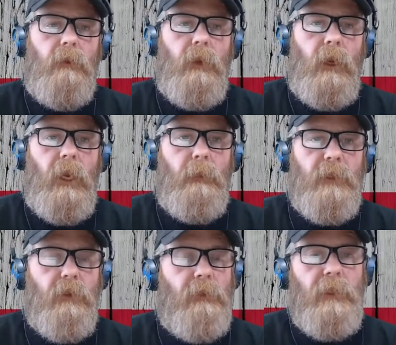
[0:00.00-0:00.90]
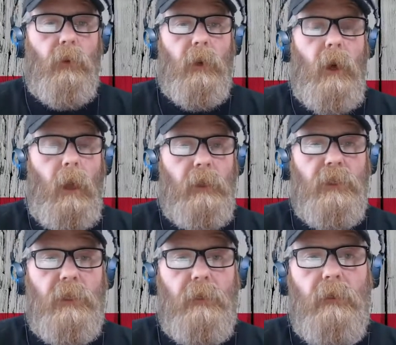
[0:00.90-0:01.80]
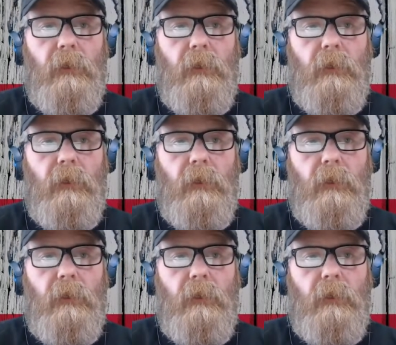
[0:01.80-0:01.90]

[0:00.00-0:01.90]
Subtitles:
helps to restore collagen